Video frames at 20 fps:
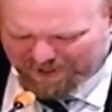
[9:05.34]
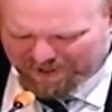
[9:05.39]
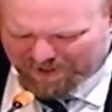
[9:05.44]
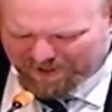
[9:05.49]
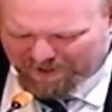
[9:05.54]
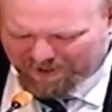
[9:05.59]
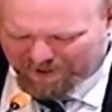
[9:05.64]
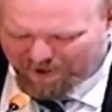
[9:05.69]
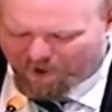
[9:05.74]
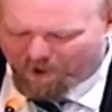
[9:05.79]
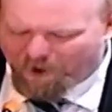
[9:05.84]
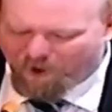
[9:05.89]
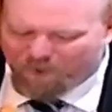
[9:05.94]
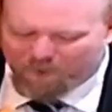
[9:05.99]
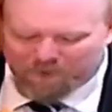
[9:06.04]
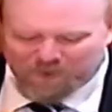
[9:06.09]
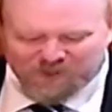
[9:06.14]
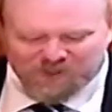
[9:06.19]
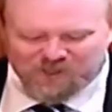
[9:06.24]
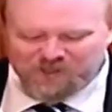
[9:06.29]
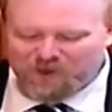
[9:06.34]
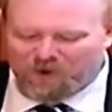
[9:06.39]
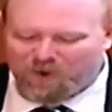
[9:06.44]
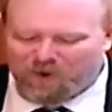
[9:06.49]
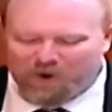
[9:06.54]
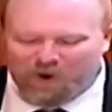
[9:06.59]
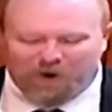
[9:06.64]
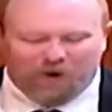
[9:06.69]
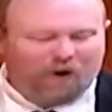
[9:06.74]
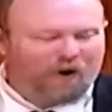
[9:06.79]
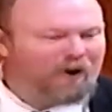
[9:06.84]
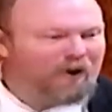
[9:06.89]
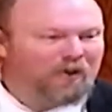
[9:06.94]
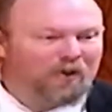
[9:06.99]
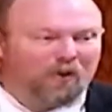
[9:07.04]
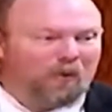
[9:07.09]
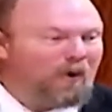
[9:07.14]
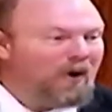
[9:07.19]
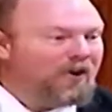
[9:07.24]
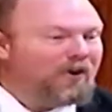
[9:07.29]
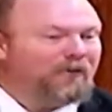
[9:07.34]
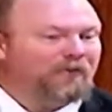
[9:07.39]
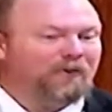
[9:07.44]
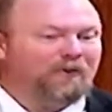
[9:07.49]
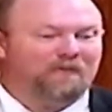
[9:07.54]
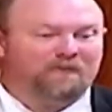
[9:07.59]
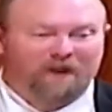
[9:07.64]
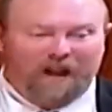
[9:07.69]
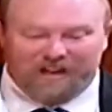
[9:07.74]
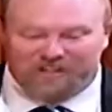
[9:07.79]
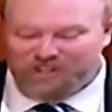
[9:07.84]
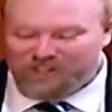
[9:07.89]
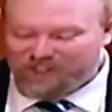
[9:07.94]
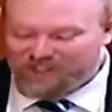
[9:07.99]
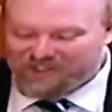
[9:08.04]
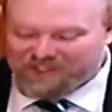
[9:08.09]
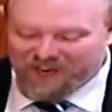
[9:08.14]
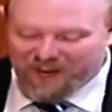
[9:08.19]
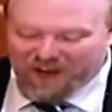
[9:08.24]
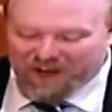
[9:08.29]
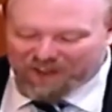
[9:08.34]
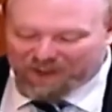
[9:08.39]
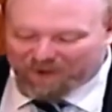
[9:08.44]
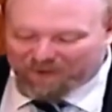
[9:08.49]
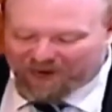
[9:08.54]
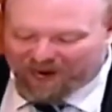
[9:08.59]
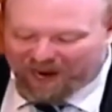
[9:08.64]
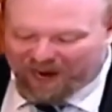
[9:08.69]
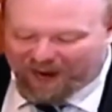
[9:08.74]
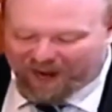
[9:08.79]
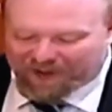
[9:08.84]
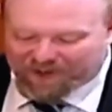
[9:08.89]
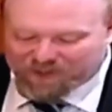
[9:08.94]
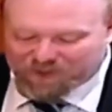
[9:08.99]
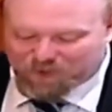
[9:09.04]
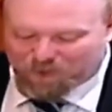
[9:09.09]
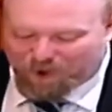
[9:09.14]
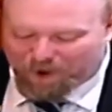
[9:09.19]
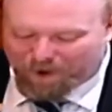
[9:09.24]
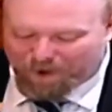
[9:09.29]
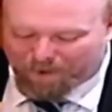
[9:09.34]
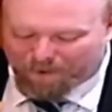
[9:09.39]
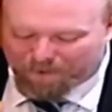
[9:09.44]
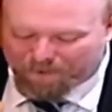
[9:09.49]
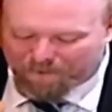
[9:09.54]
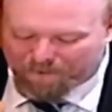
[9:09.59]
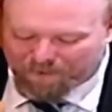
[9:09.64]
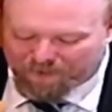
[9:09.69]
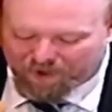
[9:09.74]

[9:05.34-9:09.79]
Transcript: Oh, it was so good. All the wonderful veggies that we had as well.